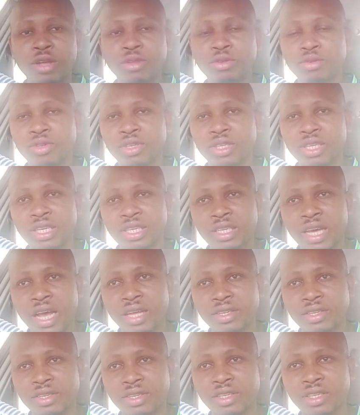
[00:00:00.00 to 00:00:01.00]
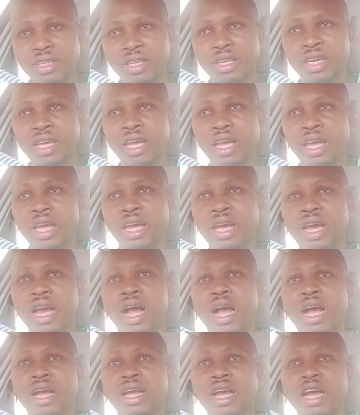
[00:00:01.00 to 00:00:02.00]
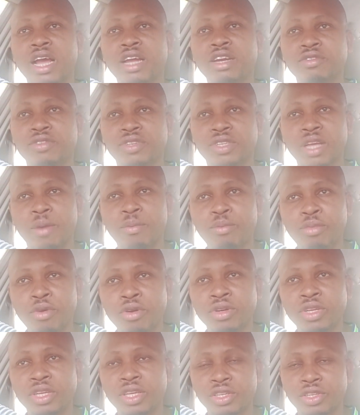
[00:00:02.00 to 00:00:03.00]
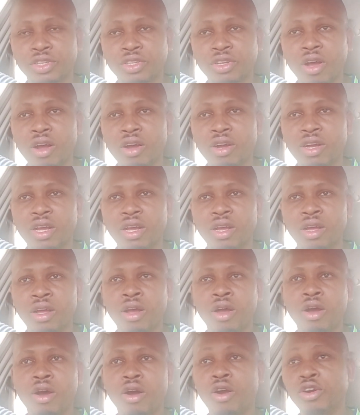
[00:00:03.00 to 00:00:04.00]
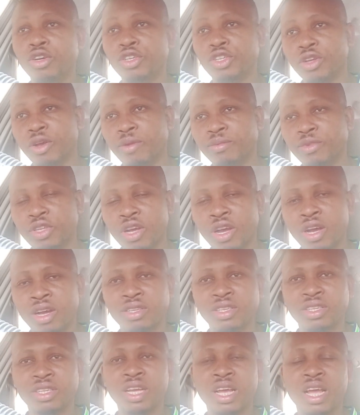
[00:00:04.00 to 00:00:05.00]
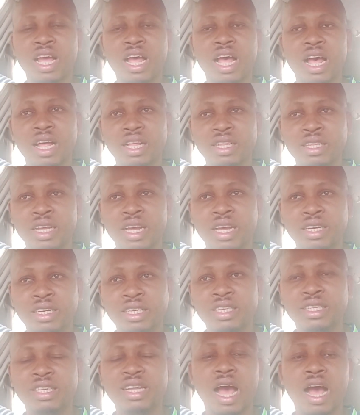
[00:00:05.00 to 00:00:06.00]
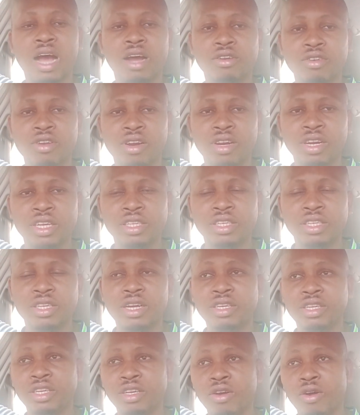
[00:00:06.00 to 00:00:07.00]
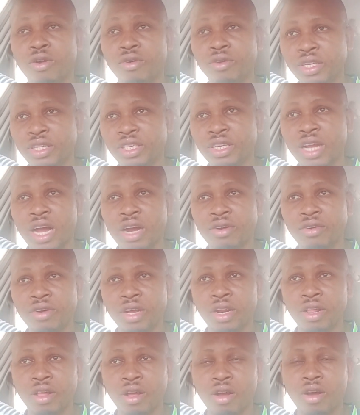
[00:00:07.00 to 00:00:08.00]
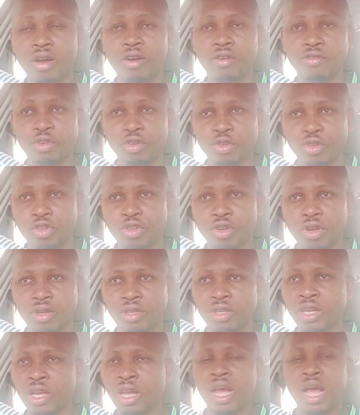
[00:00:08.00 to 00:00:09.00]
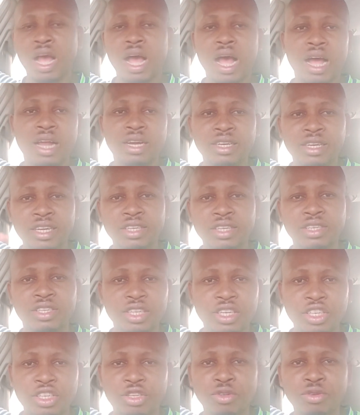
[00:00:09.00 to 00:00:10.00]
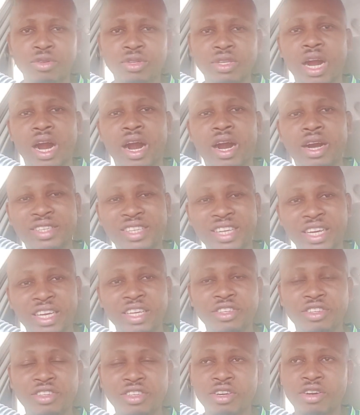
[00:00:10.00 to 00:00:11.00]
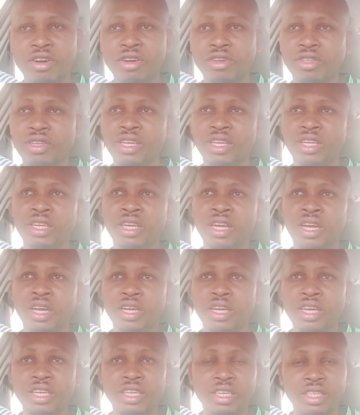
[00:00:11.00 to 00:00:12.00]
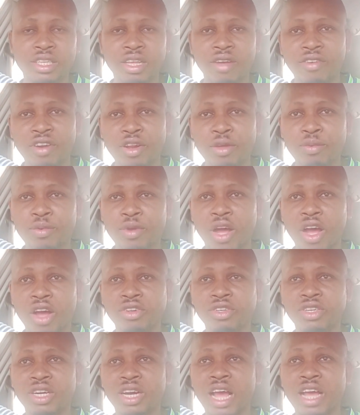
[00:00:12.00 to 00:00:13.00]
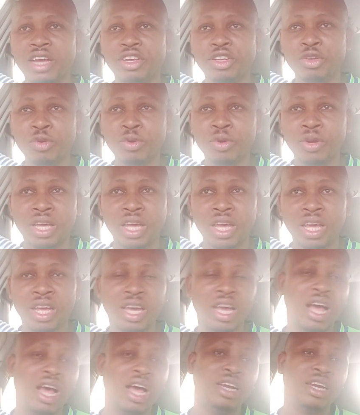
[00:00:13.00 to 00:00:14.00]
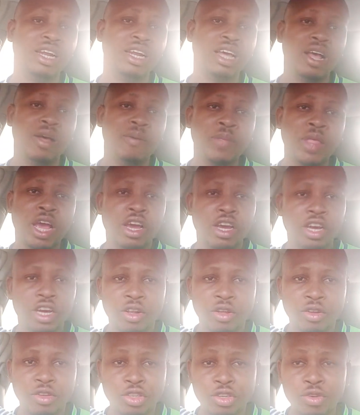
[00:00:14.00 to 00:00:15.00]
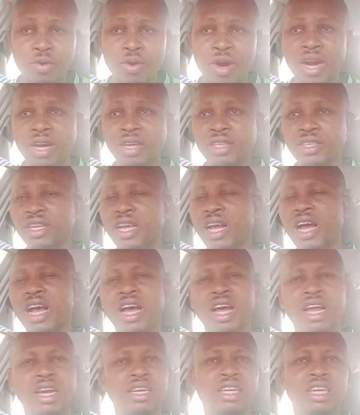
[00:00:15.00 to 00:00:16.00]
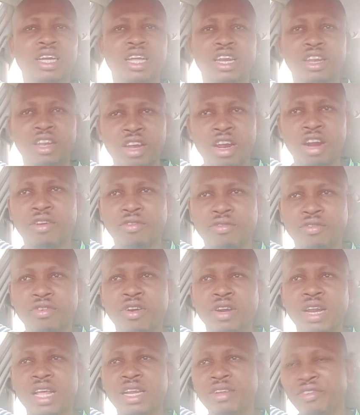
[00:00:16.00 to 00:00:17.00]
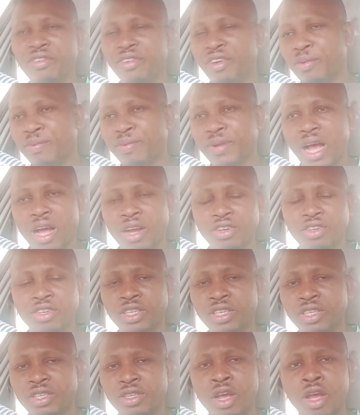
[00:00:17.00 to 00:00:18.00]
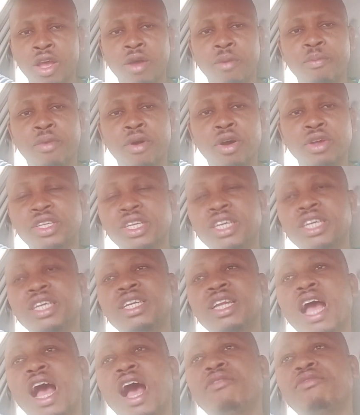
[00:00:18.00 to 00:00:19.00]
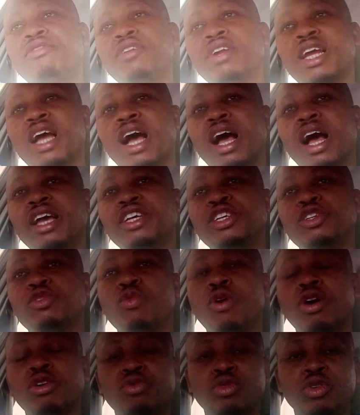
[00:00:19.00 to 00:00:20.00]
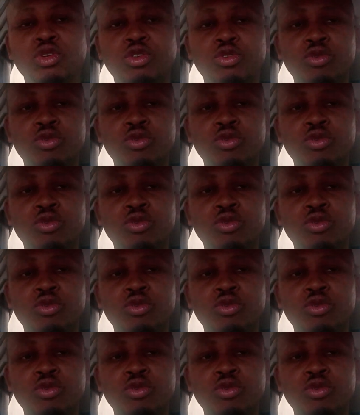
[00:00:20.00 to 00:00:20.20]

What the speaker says: out to say yes, they kind of sampled a song or some songs, and then did acknowledge the original creator of those songs. And these issues are taken seriously in the developed country like UK and US and a lot of other developed countries. But in Africa, it's what we